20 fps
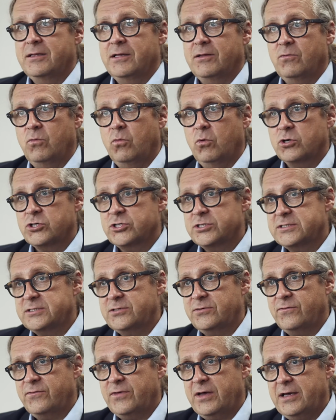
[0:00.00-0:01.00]
that
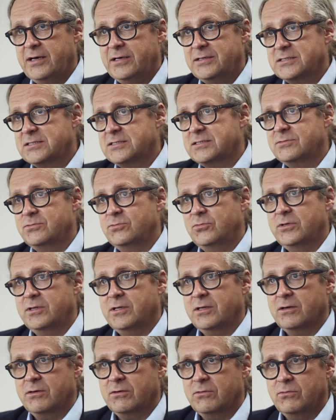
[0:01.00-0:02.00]
washes your face
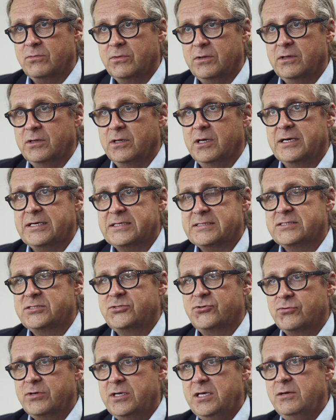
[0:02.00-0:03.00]
with a nice
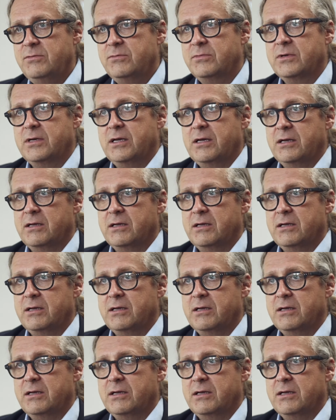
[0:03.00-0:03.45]
stream,